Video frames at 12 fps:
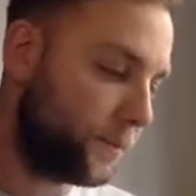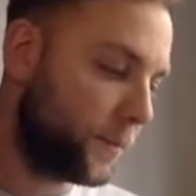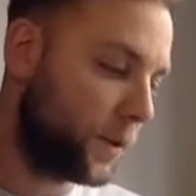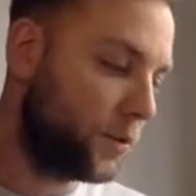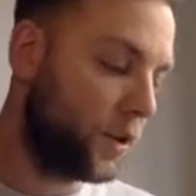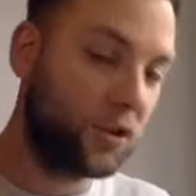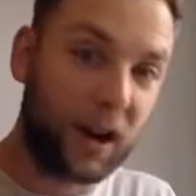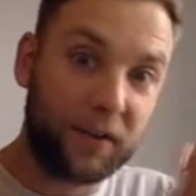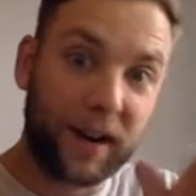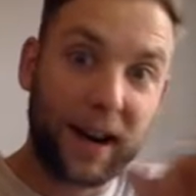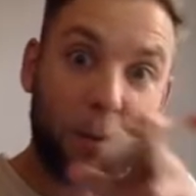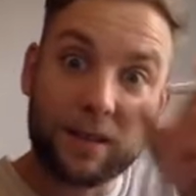you're trying to
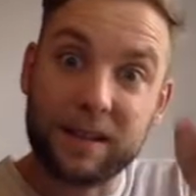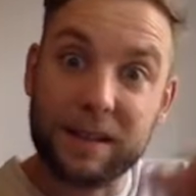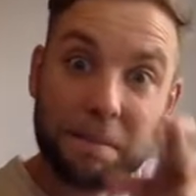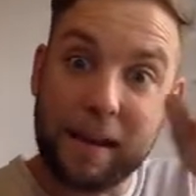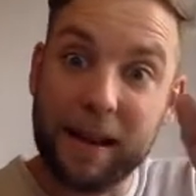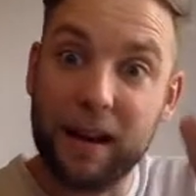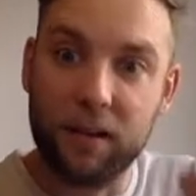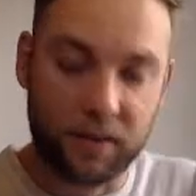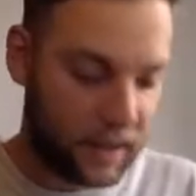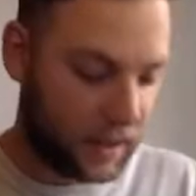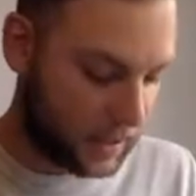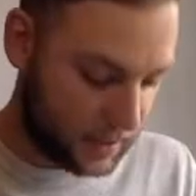find out what's in the middle of
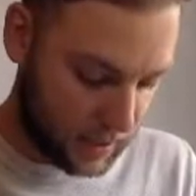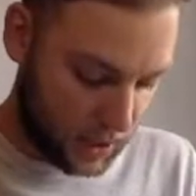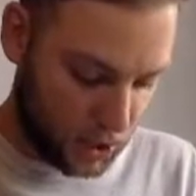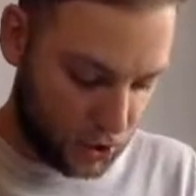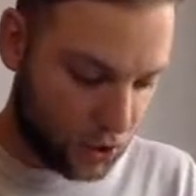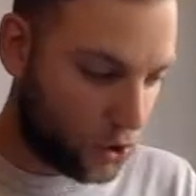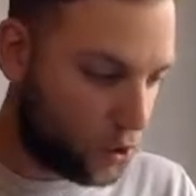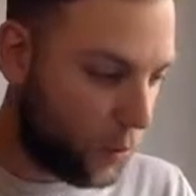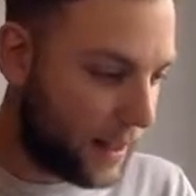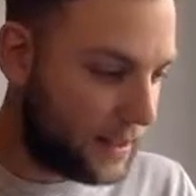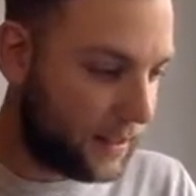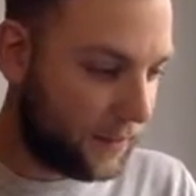these. So
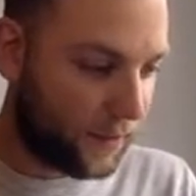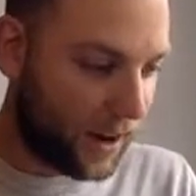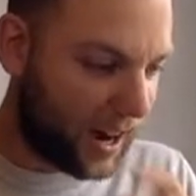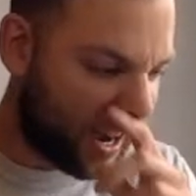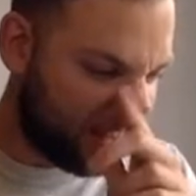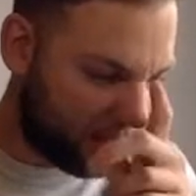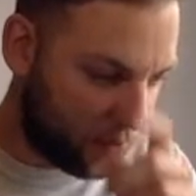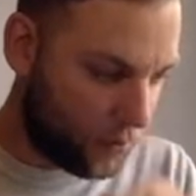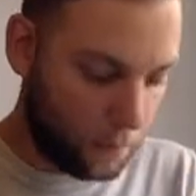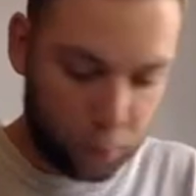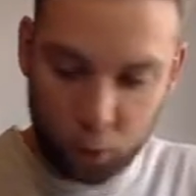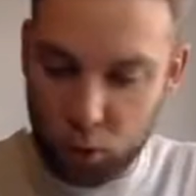25
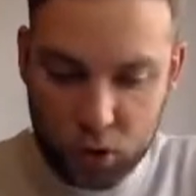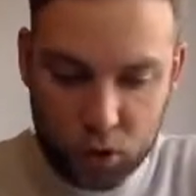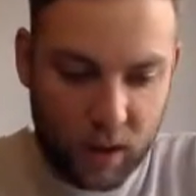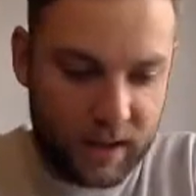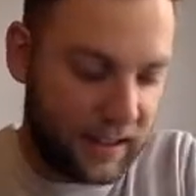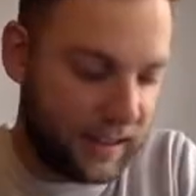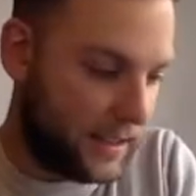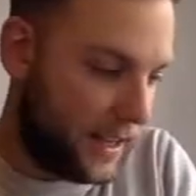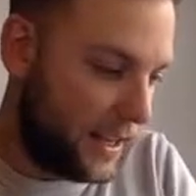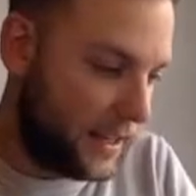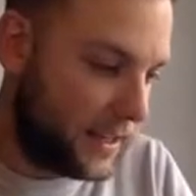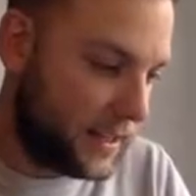plus
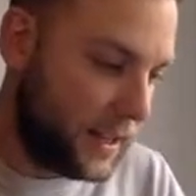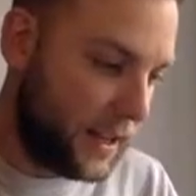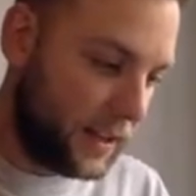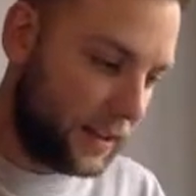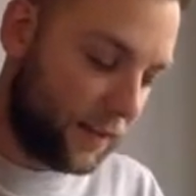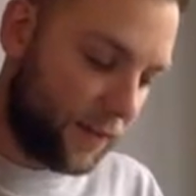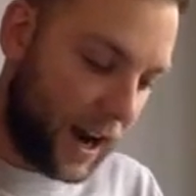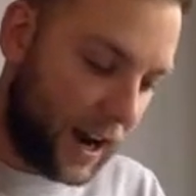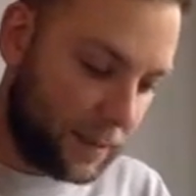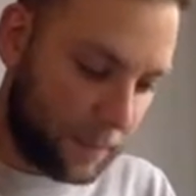26 divided by